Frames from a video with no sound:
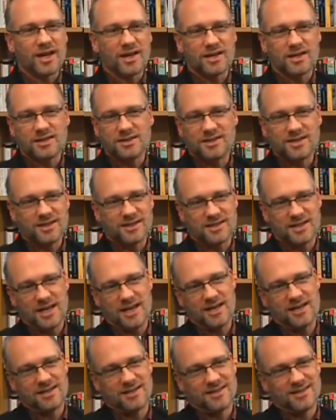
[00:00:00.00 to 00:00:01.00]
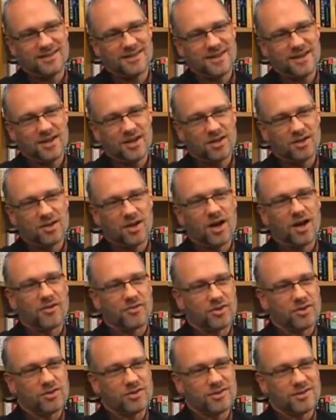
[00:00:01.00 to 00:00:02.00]
I could dictate a
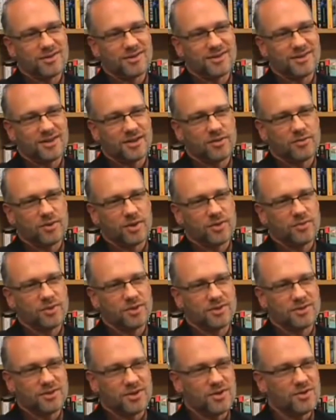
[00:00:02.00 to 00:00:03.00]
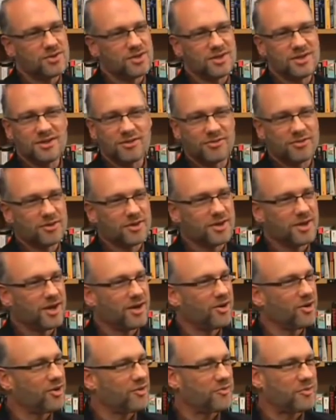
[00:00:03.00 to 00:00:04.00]
novel. It would use a different
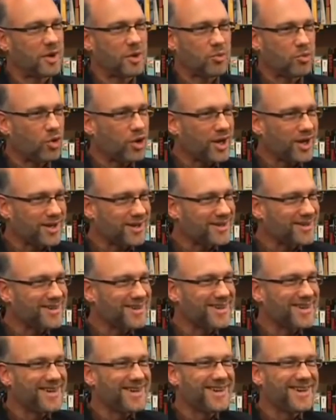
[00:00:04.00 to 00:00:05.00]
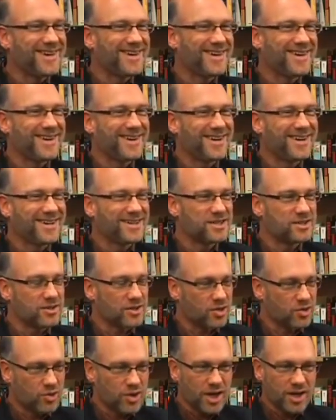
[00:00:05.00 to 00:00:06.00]
area of my brain. So
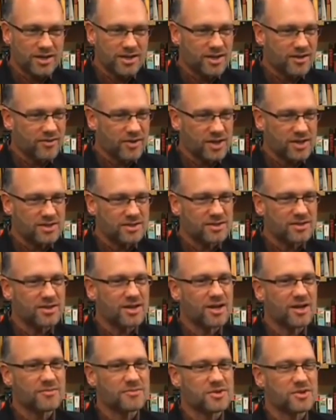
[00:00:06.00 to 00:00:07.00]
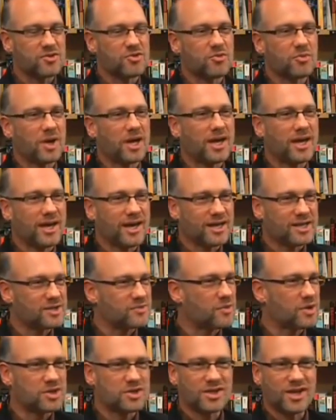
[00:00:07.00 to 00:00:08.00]
the creativity still comes through my
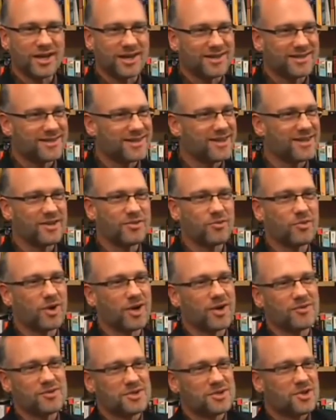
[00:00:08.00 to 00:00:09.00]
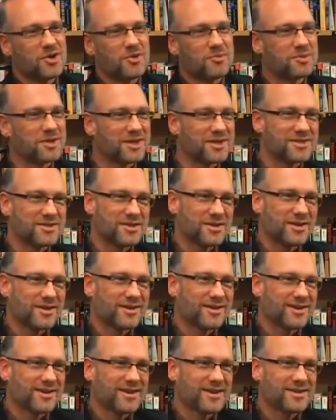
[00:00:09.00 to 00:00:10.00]
hands, much like it did when I was sculpting as
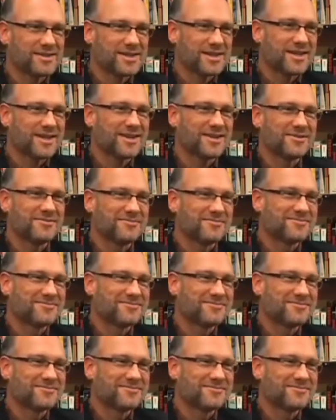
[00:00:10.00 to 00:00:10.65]
a kid.